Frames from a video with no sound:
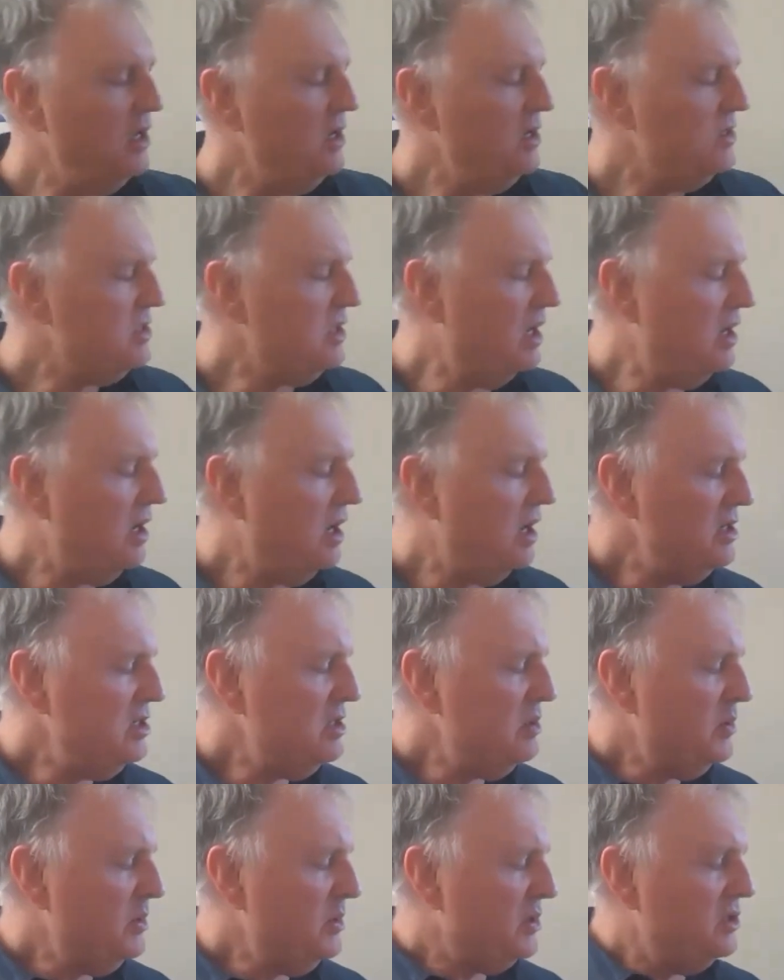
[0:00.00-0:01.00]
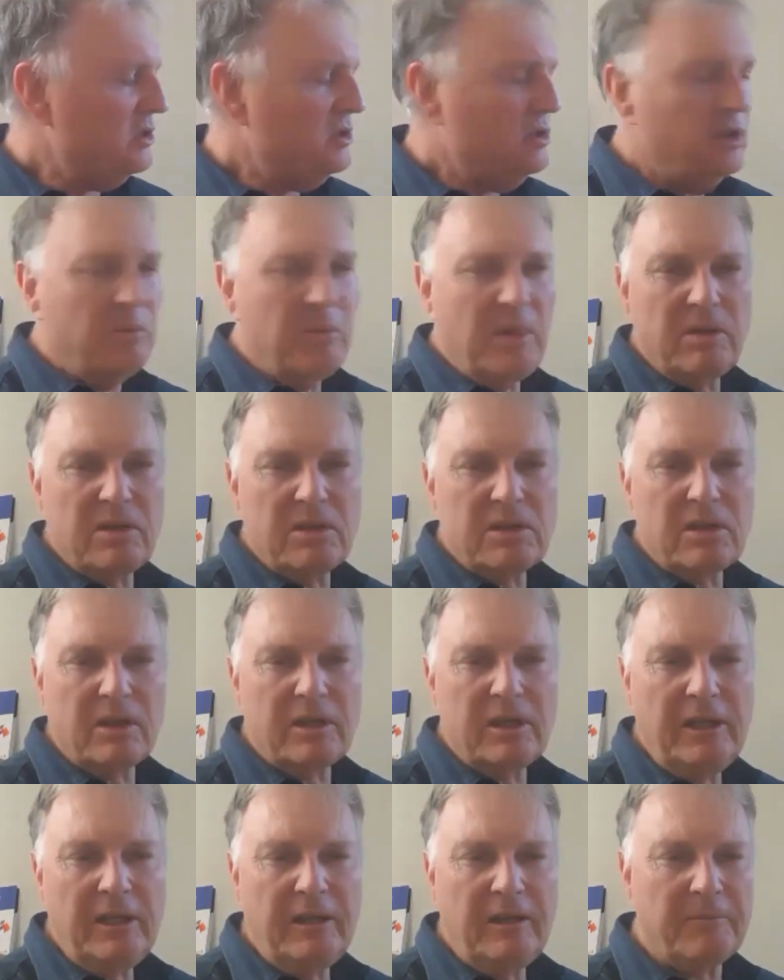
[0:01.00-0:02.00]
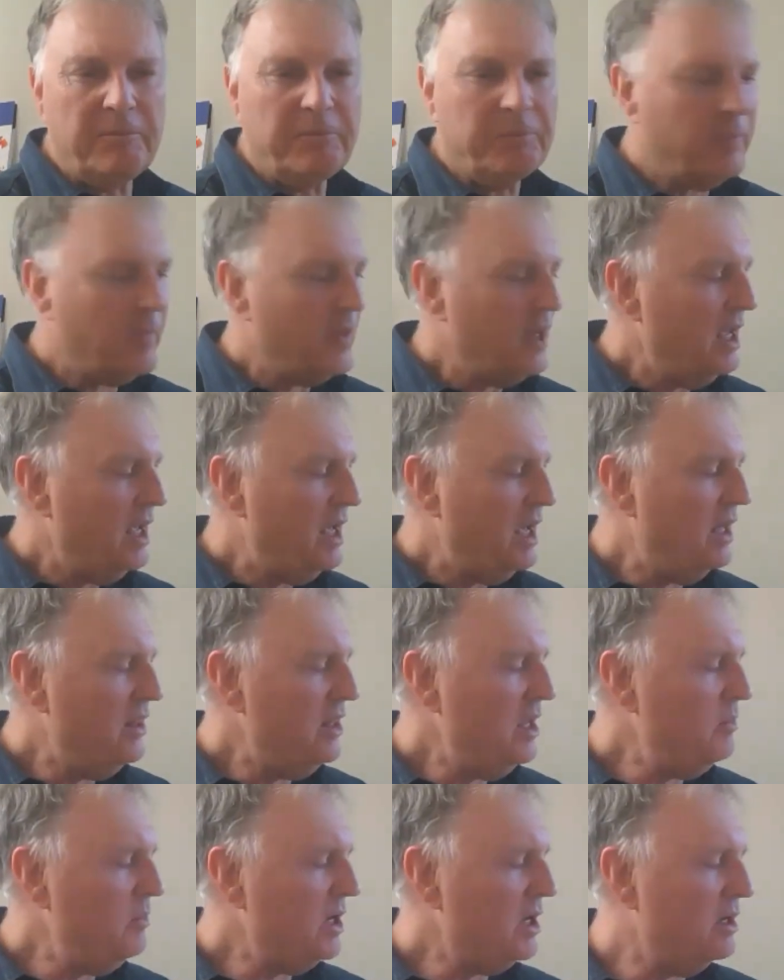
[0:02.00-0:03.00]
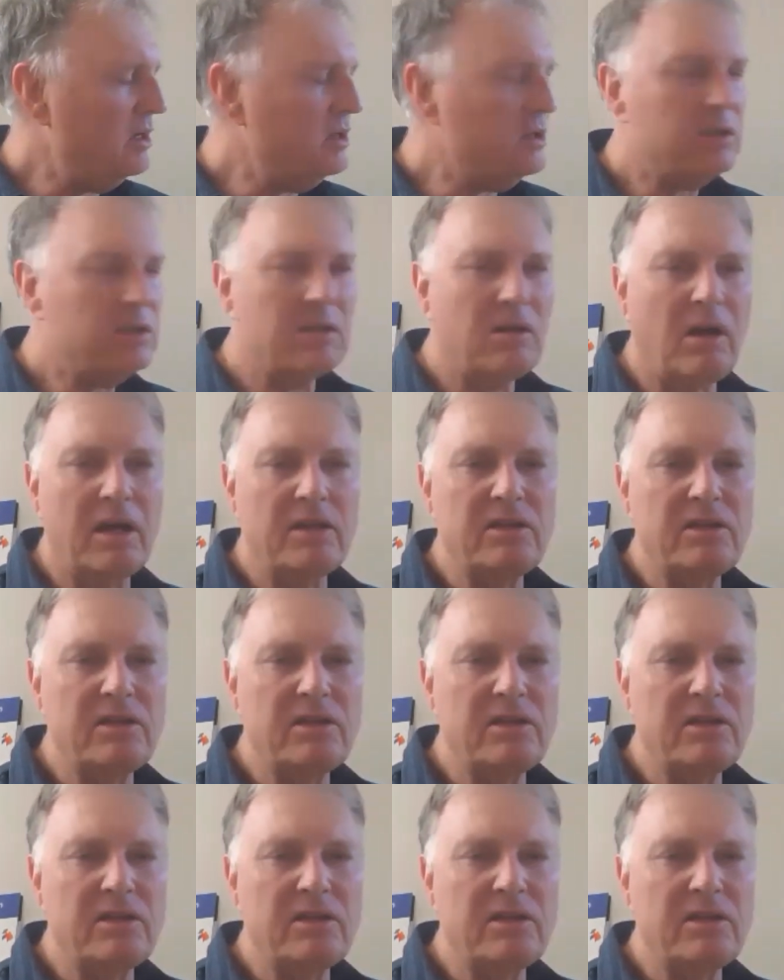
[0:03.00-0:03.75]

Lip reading: So I just want to put the 2 mirrors on here, and then we're going to slide some